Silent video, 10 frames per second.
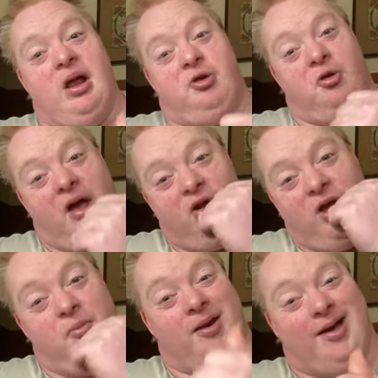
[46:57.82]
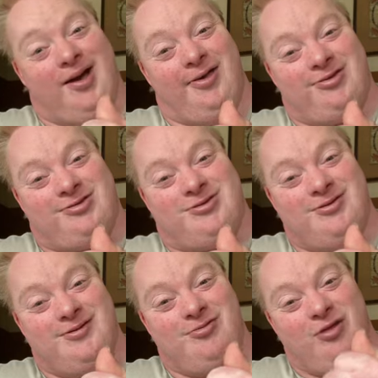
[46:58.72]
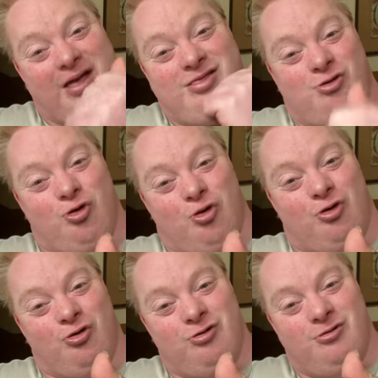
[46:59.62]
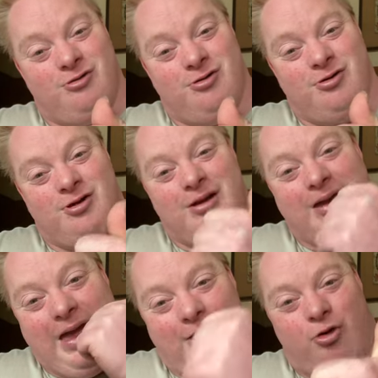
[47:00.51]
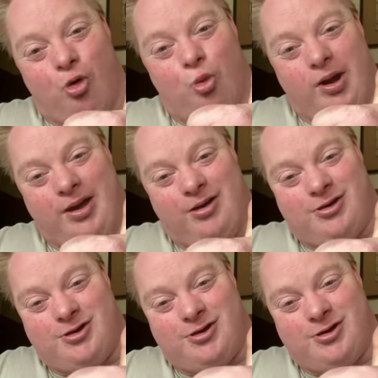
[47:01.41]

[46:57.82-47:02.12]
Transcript: do not limit us. That's cool. Have a good week.